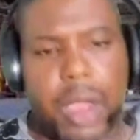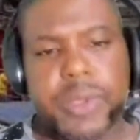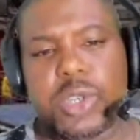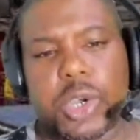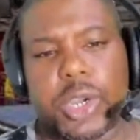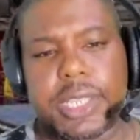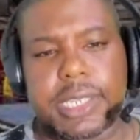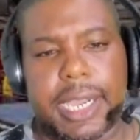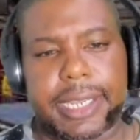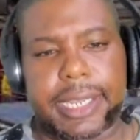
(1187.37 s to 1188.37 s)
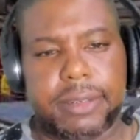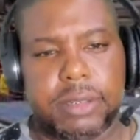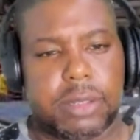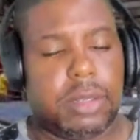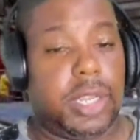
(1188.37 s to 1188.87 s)
Chris is no, he's not
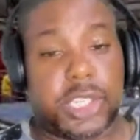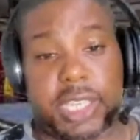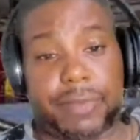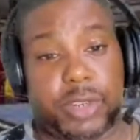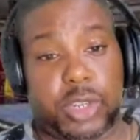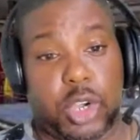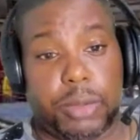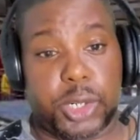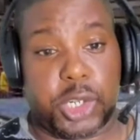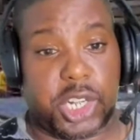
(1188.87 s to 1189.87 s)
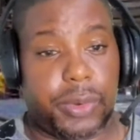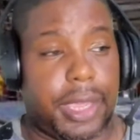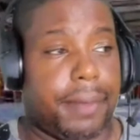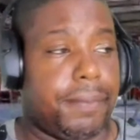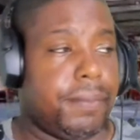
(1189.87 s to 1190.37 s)
gone into hiding. Just haven't got him on
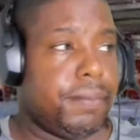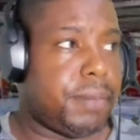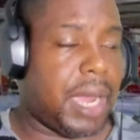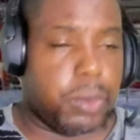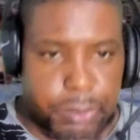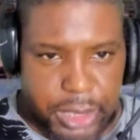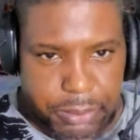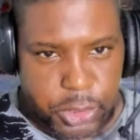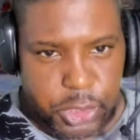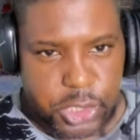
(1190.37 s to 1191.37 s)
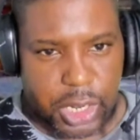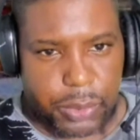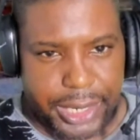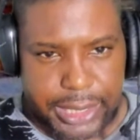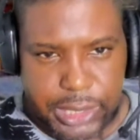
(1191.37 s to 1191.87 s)
the show yet. But I will bring him on the show
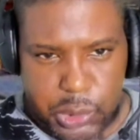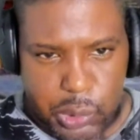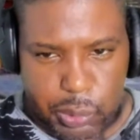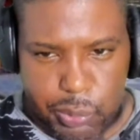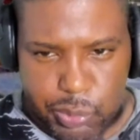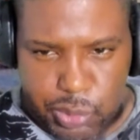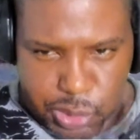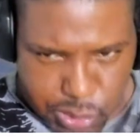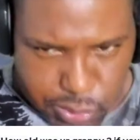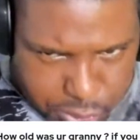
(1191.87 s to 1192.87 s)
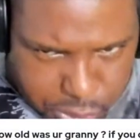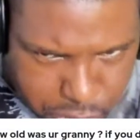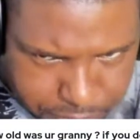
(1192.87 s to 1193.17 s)
and he can talk for sure.